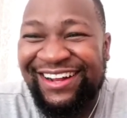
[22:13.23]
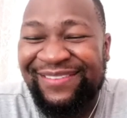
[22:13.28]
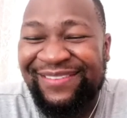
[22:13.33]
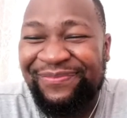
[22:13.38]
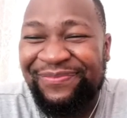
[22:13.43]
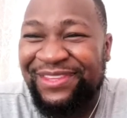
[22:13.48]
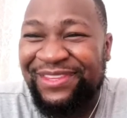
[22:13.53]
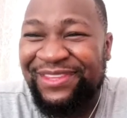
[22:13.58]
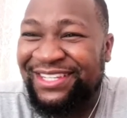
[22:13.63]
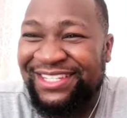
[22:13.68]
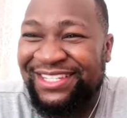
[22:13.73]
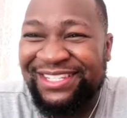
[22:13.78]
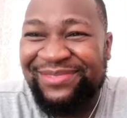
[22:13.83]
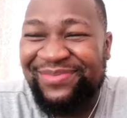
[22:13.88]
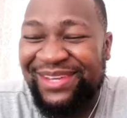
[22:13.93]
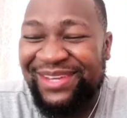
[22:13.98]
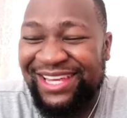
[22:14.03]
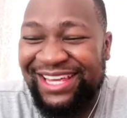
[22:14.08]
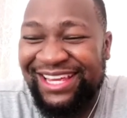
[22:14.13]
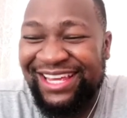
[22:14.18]
This is
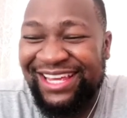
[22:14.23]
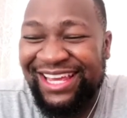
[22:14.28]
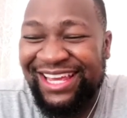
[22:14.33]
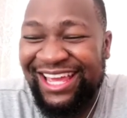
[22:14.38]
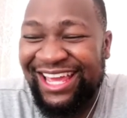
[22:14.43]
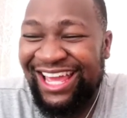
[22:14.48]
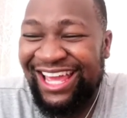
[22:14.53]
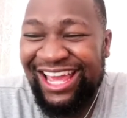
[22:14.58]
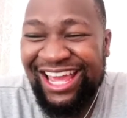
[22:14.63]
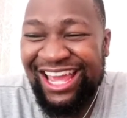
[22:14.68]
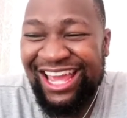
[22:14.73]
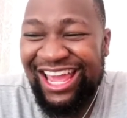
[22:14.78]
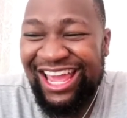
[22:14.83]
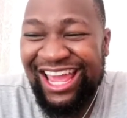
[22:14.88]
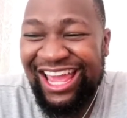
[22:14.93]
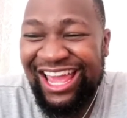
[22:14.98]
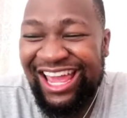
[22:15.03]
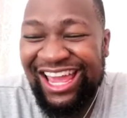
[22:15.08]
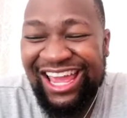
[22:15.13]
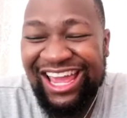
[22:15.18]
me.
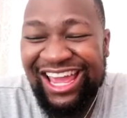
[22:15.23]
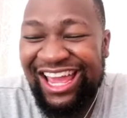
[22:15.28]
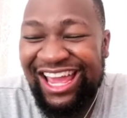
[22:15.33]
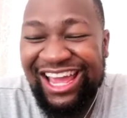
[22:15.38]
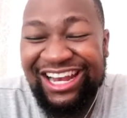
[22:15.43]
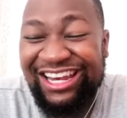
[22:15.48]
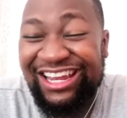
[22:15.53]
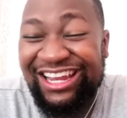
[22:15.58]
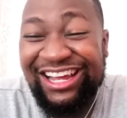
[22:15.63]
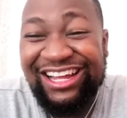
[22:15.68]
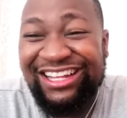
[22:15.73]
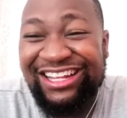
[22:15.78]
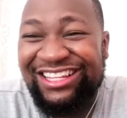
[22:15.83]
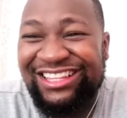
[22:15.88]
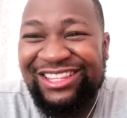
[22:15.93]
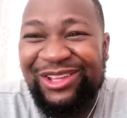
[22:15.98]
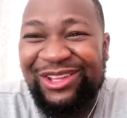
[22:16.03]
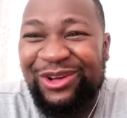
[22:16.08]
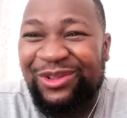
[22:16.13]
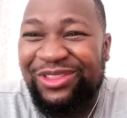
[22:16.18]
And yeah,
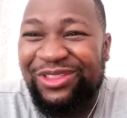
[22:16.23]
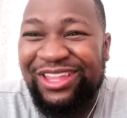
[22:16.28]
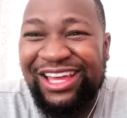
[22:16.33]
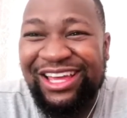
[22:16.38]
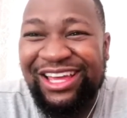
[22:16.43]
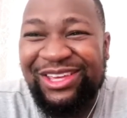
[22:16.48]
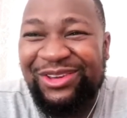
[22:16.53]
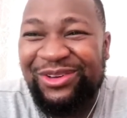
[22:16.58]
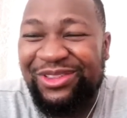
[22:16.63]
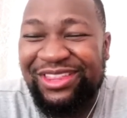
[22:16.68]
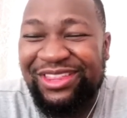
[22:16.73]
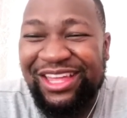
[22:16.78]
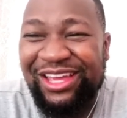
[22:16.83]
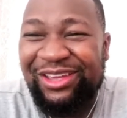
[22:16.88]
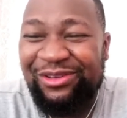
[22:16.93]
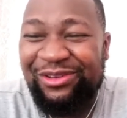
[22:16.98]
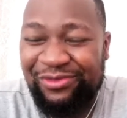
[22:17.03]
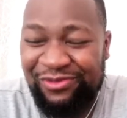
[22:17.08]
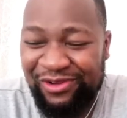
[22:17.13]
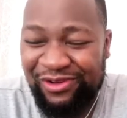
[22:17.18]
no, thank you.
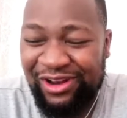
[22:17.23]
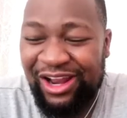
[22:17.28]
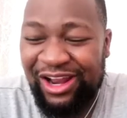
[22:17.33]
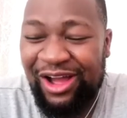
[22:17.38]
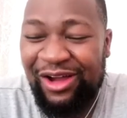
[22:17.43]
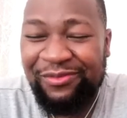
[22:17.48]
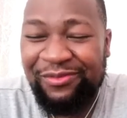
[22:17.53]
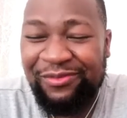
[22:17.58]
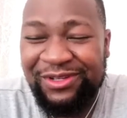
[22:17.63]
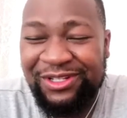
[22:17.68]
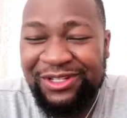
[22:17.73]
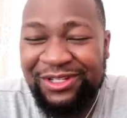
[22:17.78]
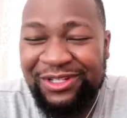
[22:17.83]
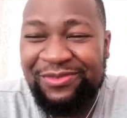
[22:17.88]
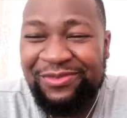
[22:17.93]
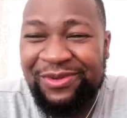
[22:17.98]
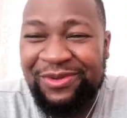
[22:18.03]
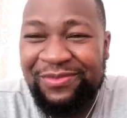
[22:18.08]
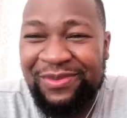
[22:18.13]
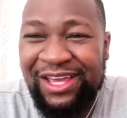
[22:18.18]
Thank you for allowing me to
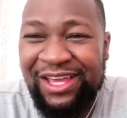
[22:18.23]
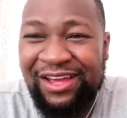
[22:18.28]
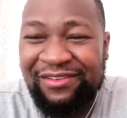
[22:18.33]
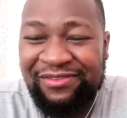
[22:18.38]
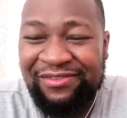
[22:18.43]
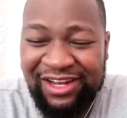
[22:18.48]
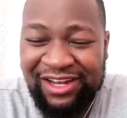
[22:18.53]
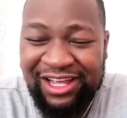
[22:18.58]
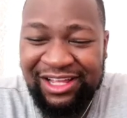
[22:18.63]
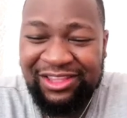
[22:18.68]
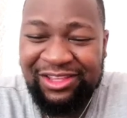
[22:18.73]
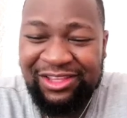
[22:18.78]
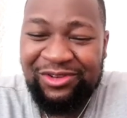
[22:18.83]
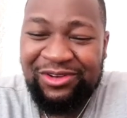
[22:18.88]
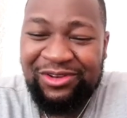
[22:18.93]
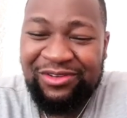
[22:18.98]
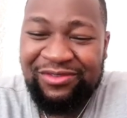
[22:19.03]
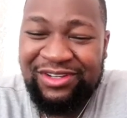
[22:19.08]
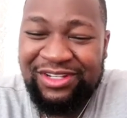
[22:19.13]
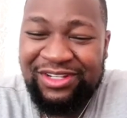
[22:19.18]
be me. I feel like the
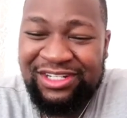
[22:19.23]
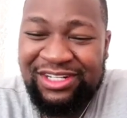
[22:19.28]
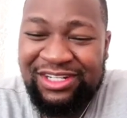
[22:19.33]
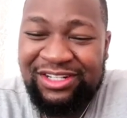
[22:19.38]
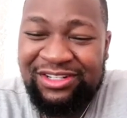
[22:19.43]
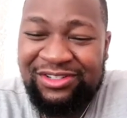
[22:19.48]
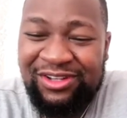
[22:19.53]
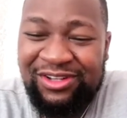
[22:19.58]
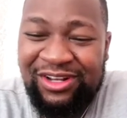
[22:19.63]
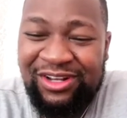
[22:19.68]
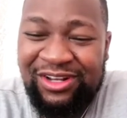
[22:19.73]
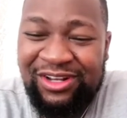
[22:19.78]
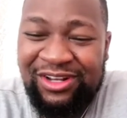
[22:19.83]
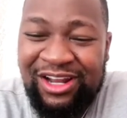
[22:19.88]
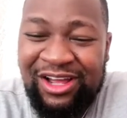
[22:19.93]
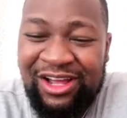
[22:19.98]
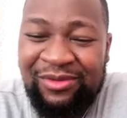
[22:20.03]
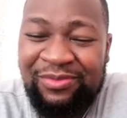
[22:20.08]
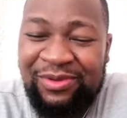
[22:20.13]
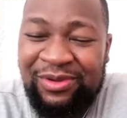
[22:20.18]
universe needs to
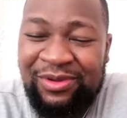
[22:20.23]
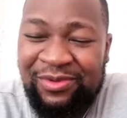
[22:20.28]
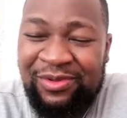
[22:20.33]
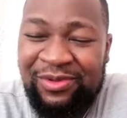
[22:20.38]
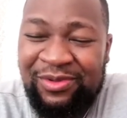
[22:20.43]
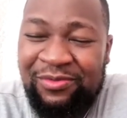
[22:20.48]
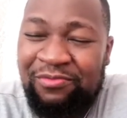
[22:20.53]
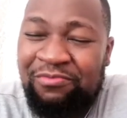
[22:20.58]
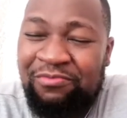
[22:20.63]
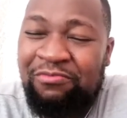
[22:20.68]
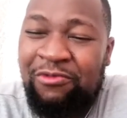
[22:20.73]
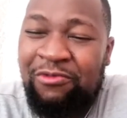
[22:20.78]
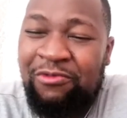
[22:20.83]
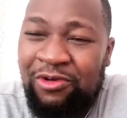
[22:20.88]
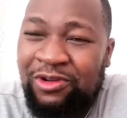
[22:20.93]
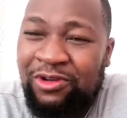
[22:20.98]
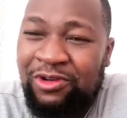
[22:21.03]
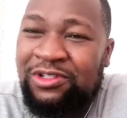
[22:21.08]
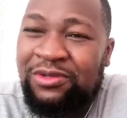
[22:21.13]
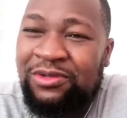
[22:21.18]
allow people
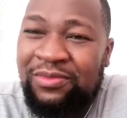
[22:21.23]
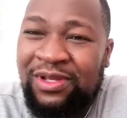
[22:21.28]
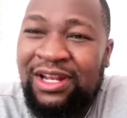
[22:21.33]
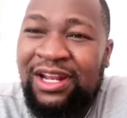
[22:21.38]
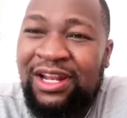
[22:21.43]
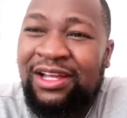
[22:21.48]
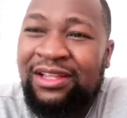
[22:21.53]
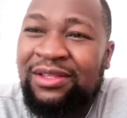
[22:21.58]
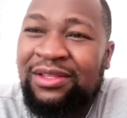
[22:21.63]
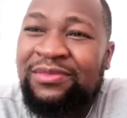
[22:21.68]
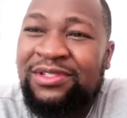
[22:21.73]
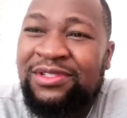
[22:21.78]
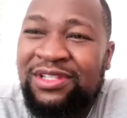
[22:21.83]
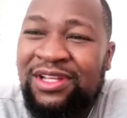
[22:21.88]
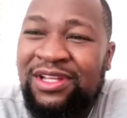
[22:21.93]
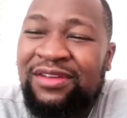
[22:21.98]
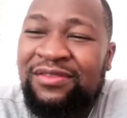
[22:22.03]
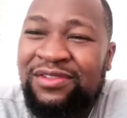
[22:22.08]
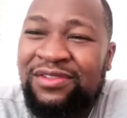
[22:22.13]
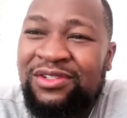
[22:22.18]
more to be like
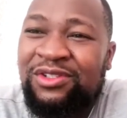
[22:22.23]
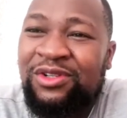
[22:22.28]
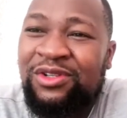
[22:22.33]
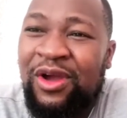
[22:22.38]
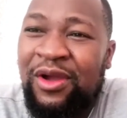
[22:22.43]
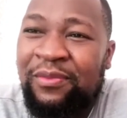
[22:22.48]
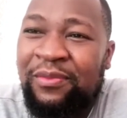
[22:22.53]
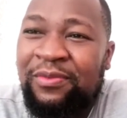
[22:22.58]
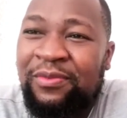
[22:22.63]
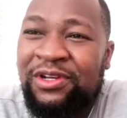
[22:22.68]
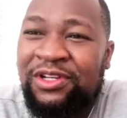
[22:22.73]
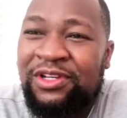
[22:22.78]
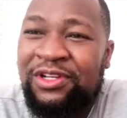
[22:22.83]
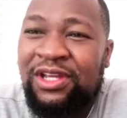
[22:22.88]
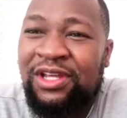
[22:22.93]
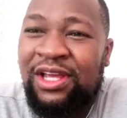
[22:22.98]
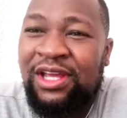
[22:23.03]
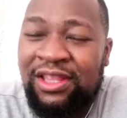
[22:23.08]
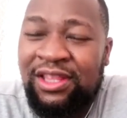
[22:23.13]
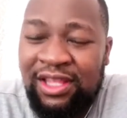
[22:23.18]
themselves. So I
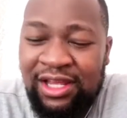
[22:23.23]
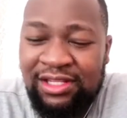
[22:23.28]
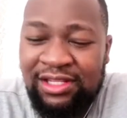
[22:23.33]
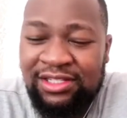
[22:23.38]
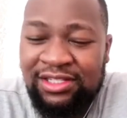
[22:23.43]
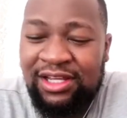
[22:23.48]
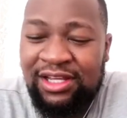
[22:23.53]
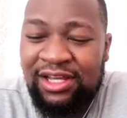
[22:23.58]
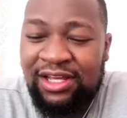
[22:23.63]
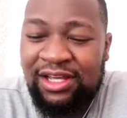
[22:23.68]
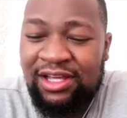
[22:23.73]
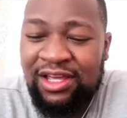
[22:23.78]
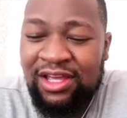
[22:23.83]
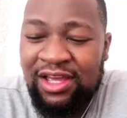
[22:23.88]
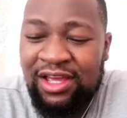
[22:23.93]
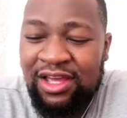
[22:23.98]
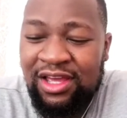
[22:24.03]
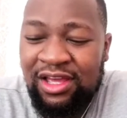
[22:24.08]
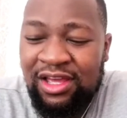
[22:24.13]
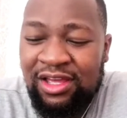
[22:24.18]
appreciate that
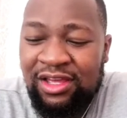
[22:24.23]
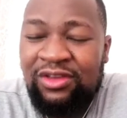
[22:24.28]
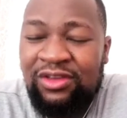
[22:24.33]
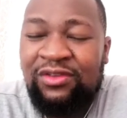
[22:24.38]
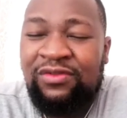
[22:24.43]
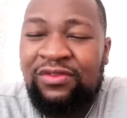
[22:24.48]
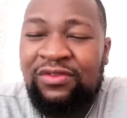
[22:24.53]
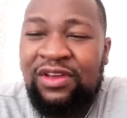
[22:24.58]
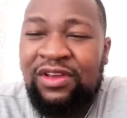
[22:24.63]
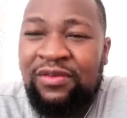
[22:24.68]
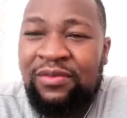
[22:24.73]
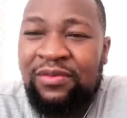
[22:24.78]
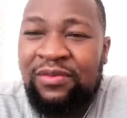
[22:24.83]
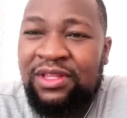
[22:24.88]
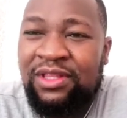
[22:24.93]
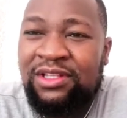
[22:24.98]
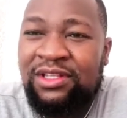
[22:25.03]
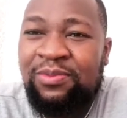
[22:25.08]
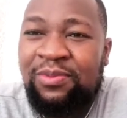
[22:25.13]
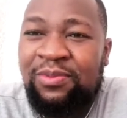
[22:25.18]
you've given me
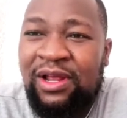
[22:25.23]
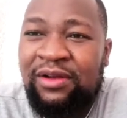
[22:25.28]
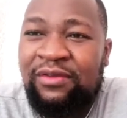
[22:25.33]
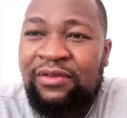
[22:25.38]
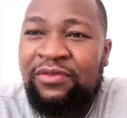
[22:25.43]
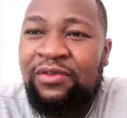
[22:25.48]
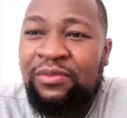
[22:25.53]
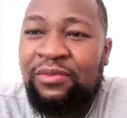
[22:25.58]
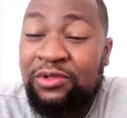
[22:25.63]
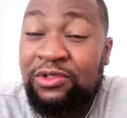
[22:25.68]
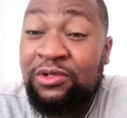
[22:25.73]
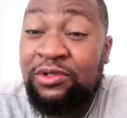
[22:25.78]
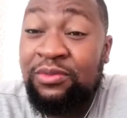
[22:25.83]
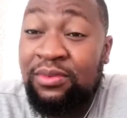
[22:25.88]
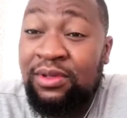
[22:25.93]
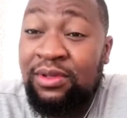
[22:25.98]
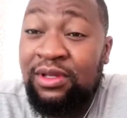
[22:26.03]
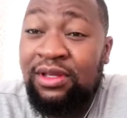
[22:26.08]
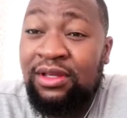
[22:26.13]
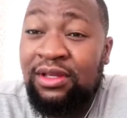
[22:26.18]
this platform to
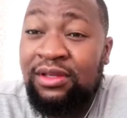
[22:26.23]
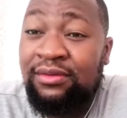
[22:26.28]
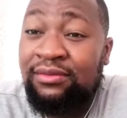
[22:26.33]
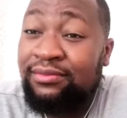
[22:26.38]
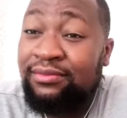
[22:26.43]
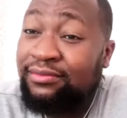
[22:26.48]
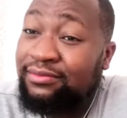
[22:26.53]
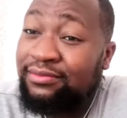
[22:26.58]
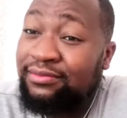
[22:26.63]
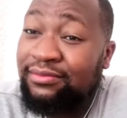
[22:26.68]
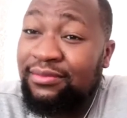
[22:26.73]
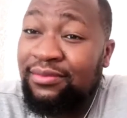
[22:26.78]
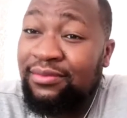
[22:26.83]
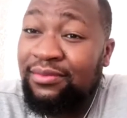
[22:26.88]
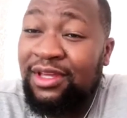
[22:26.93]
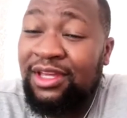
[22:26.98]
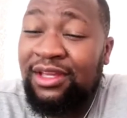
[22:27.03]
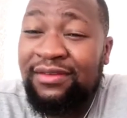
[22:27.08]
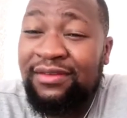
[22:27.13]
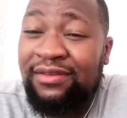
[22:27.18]
be me.